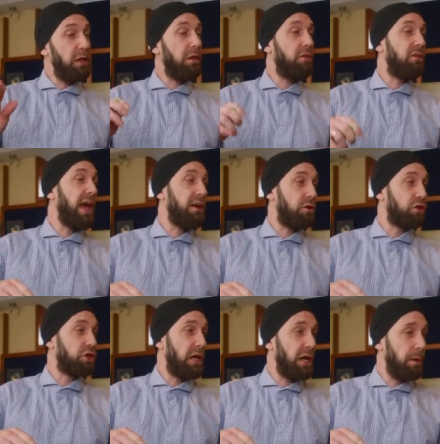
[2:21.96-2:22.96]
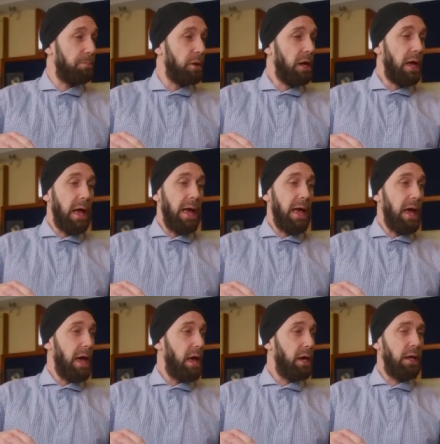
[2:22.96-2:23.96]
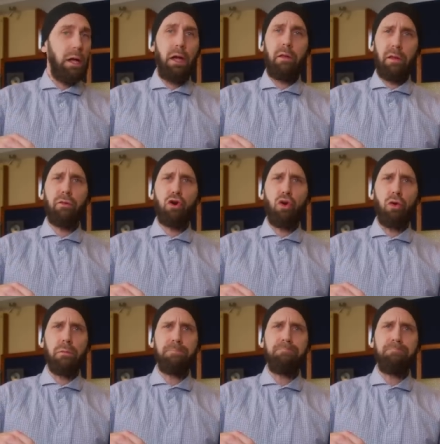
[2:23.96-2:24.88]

standard setup, and it sounds cool.